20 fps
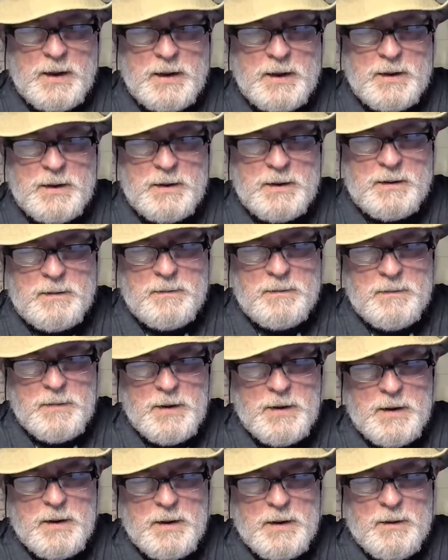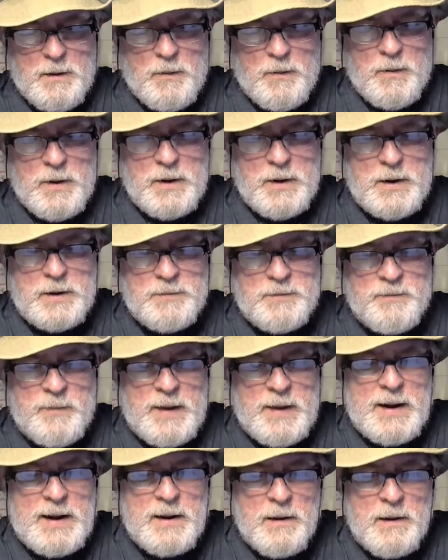And what it's
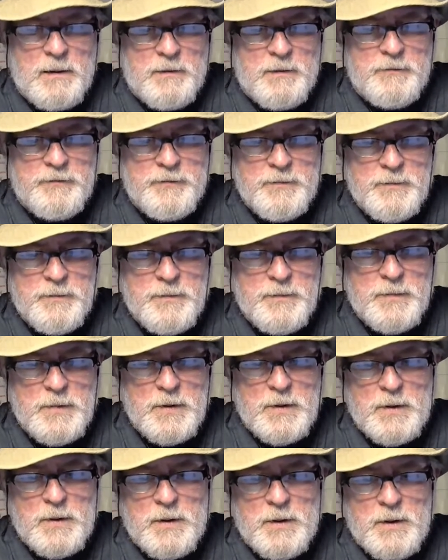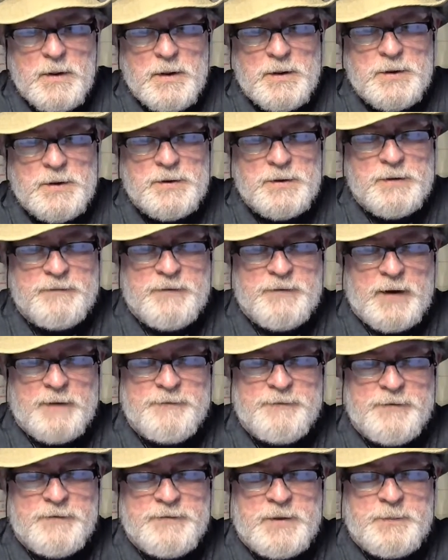made of is a
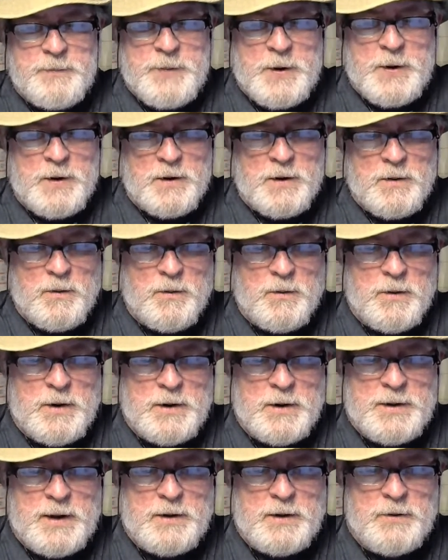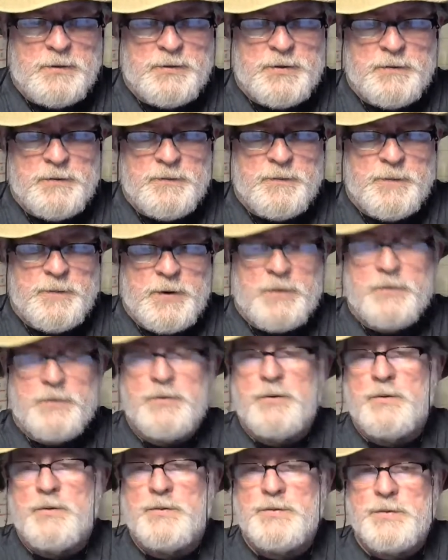550 paracord that they used in
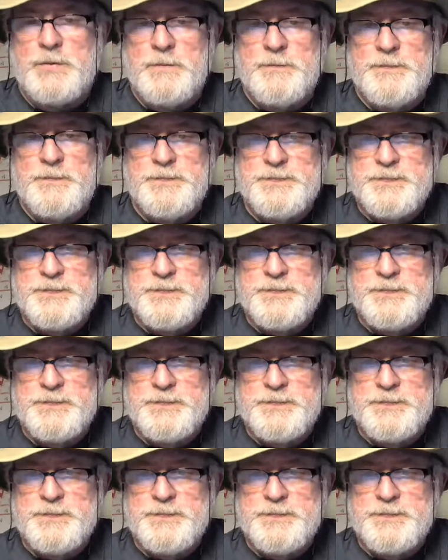parachutes.